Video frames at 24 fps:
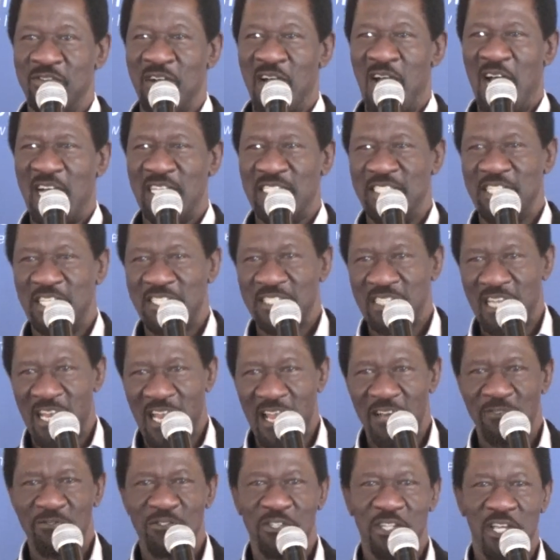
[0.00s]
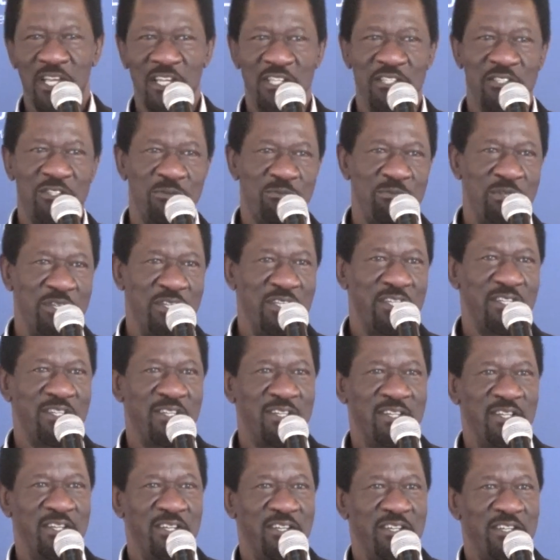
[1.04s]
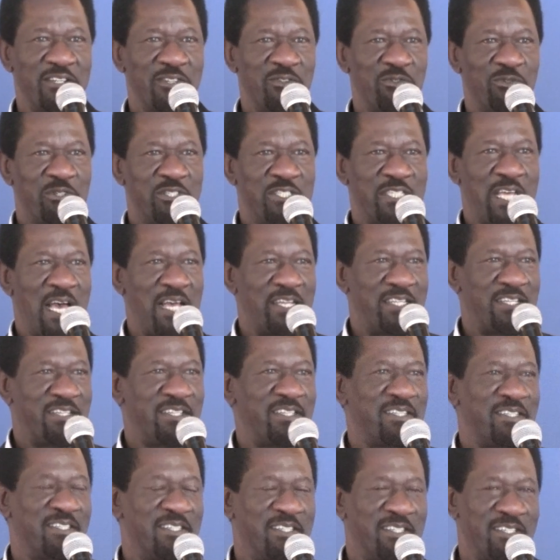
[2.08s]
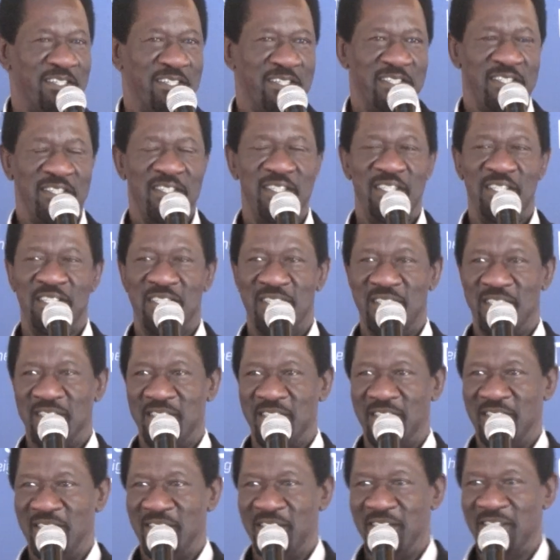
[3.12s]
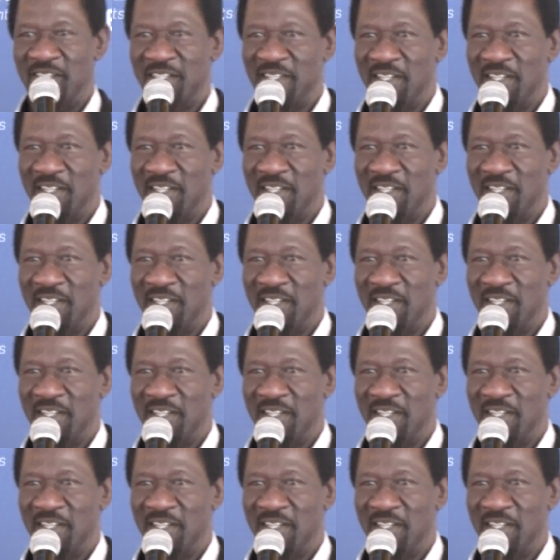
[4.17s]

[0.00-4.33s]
I had just left KCB to start the